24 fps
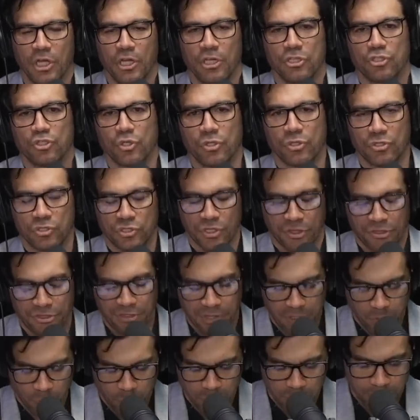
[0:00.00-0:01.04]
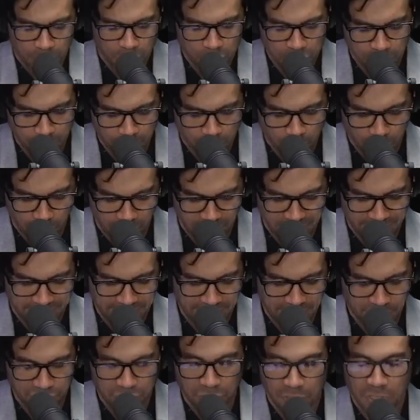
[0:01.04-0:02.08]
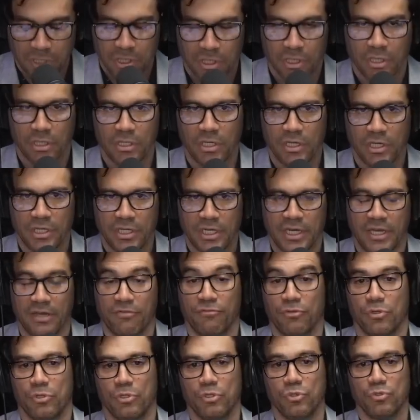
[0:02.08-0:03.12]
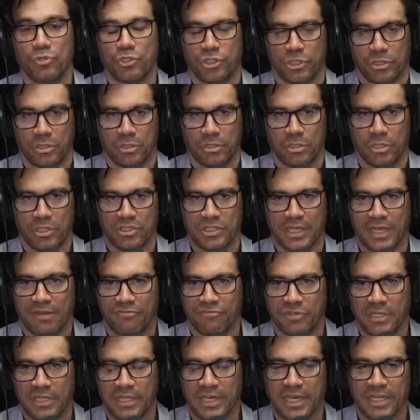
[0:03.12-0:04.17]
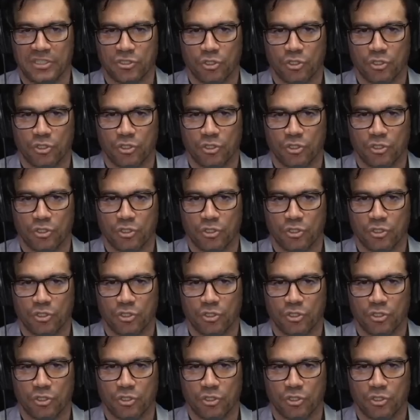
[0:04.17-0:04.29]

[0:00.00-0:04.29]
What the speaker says: So there's a thing. One of the most important things in evolution is FDS.